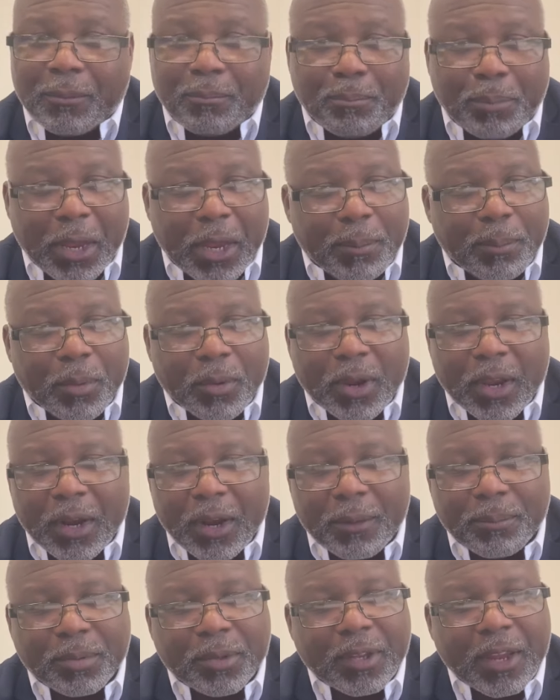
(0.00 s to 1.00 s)
people get
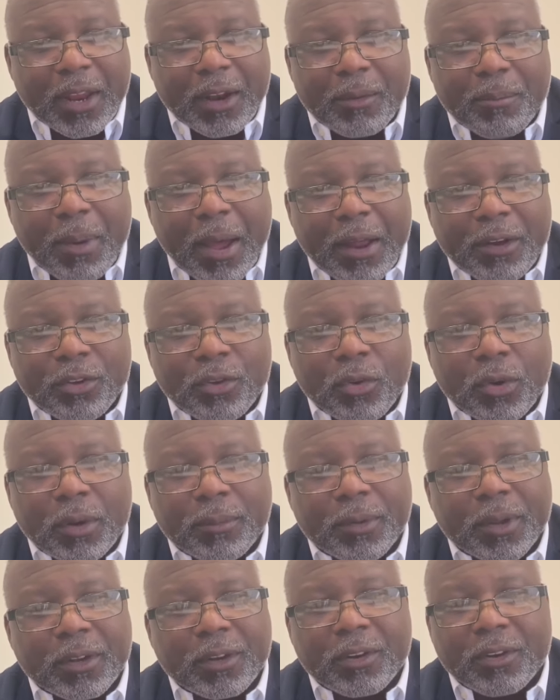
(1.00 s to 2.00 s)
upset about doing
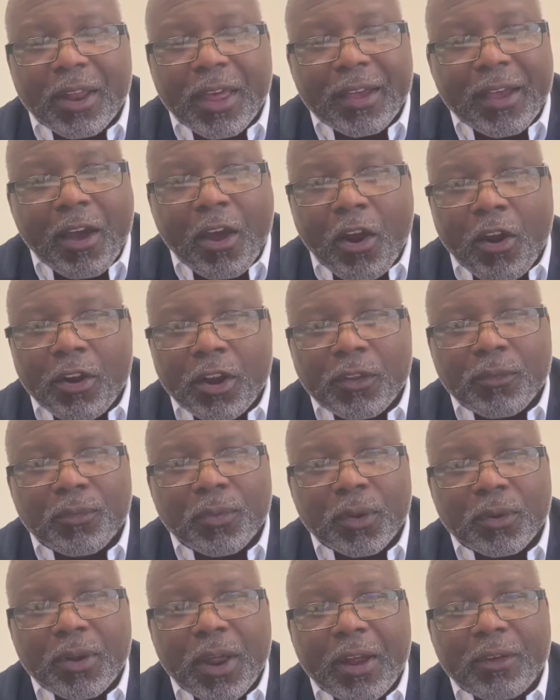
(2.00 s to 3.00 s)
it because they're like, I already
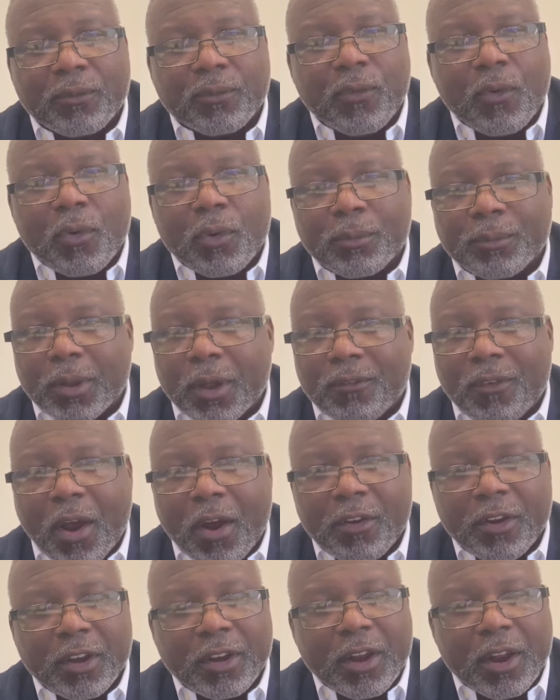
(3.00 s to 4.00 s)
filled out forms. I've
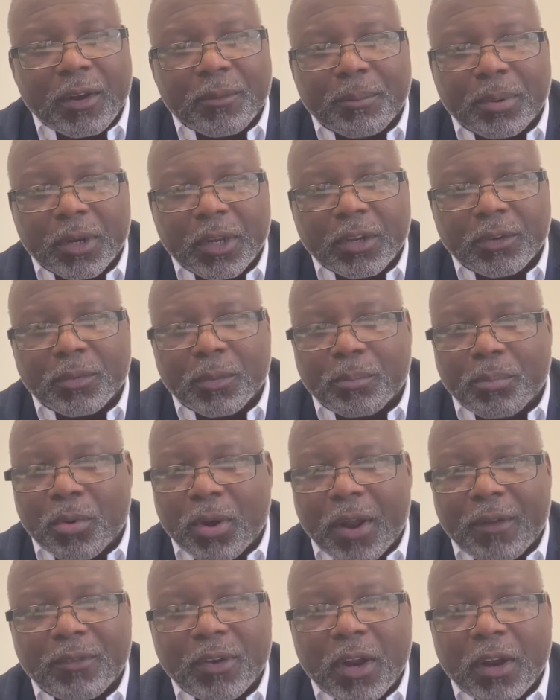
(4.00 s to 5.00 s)
already done a police
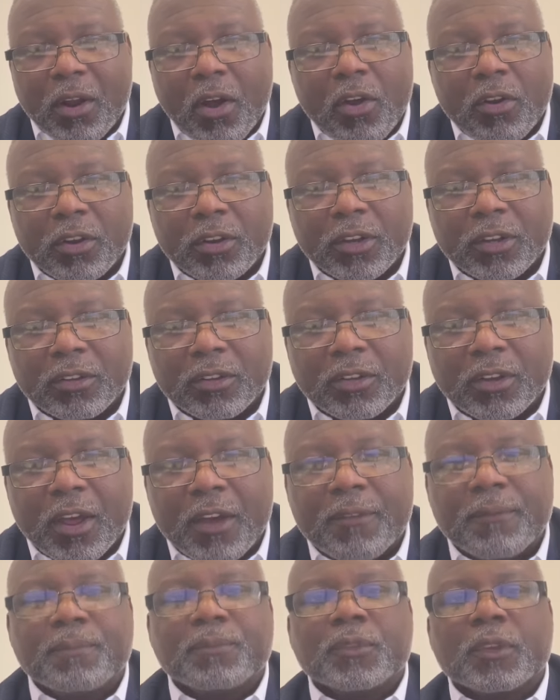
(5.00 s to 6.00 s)
report. I've done all of this
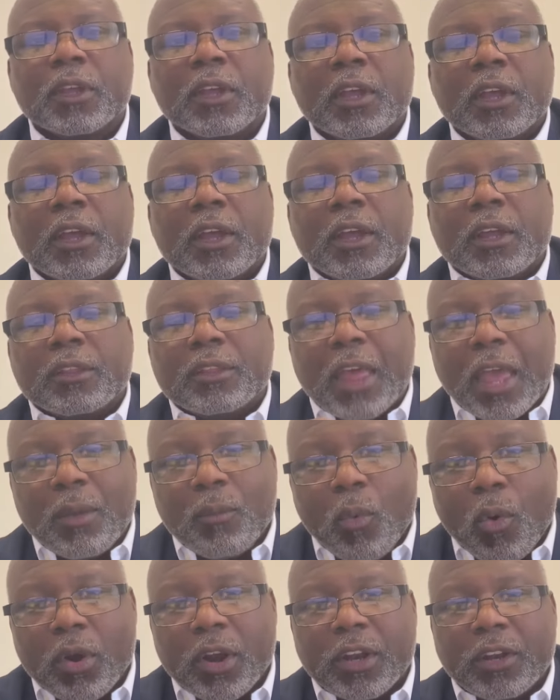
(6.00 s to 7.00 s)
stuff. They
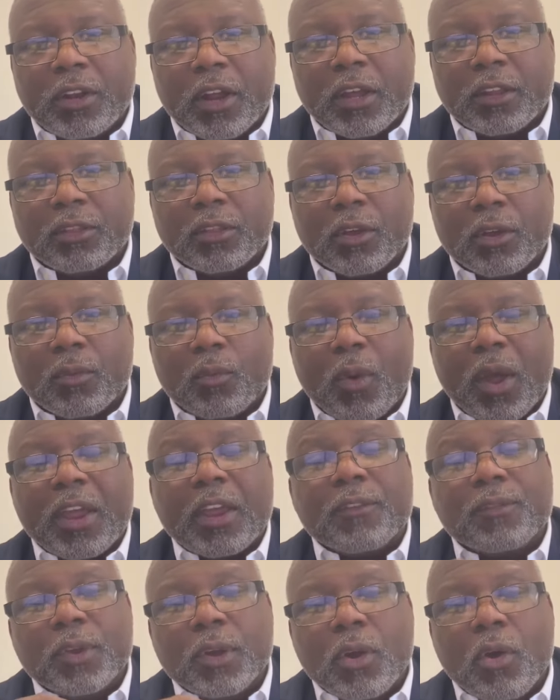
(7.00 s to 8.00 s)
want it done their
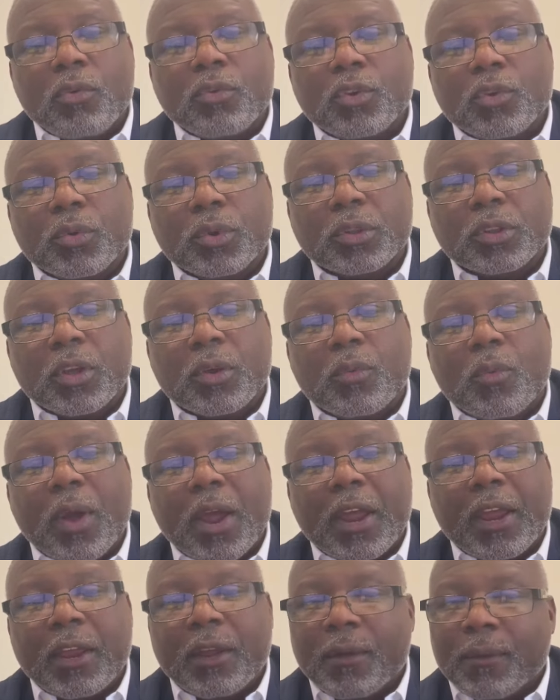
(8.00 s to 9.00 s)
way. If you don't do it their
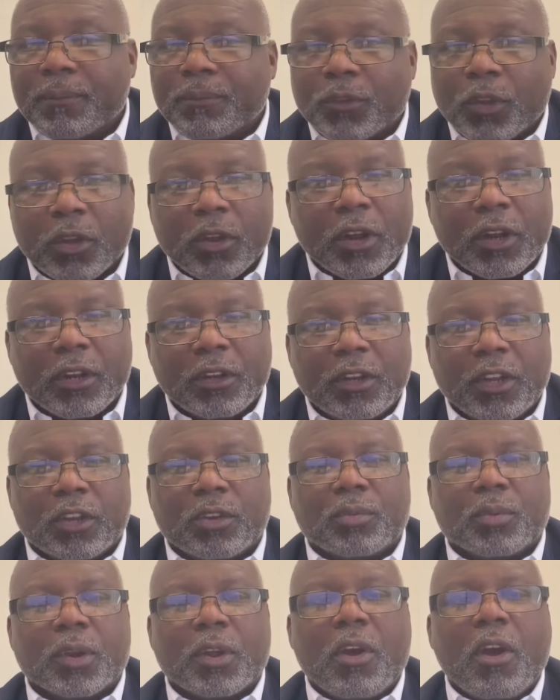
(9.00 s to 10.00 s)
way, they're going to
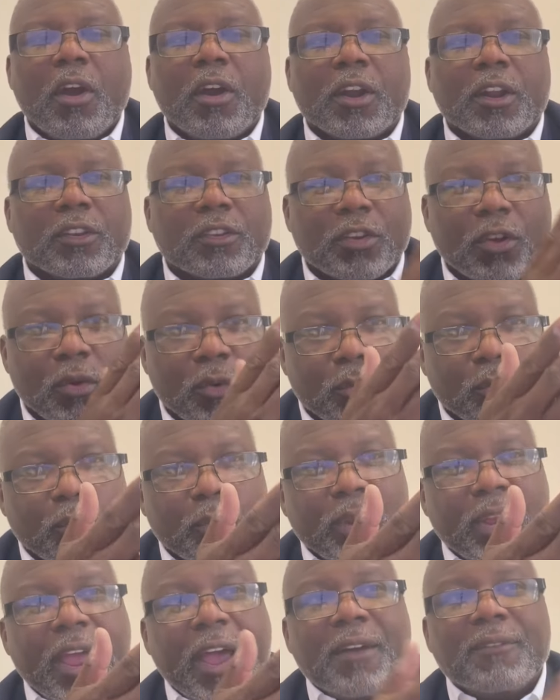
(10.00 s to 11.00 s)
disregard it. So
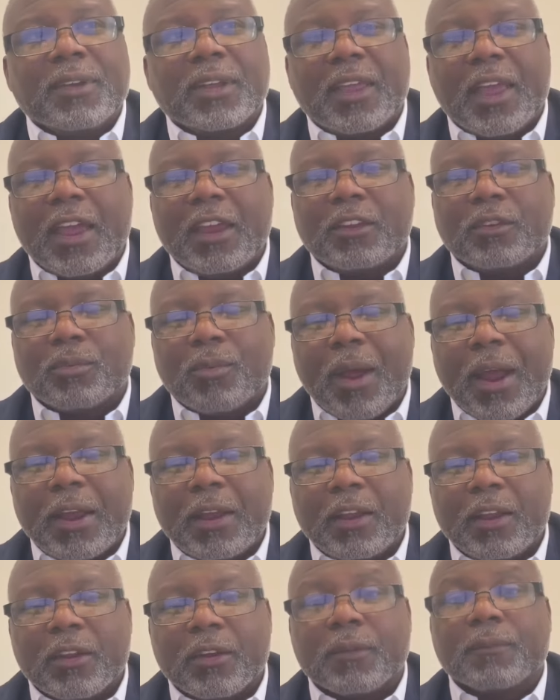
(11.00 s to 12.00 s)
we have a case
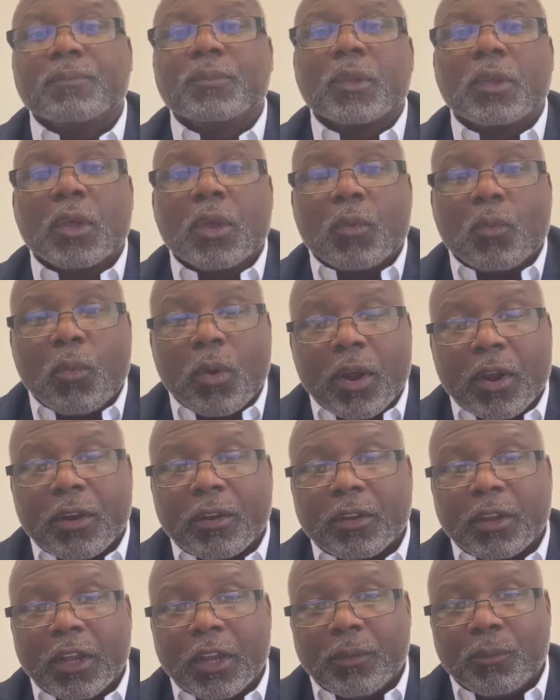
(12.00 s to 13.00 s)
right here
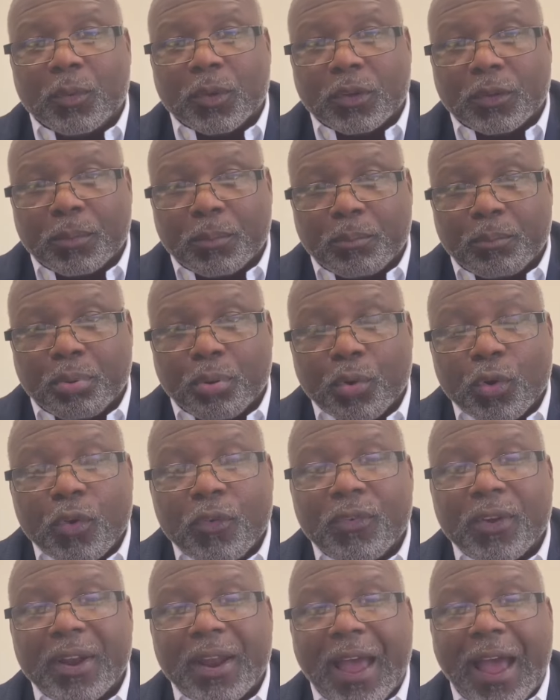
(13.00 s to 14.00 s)
where it was
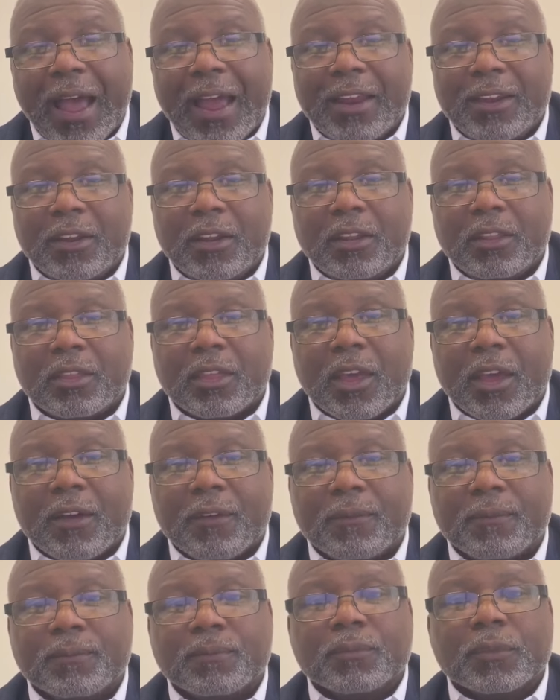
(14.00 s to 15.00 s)
proven ID theft,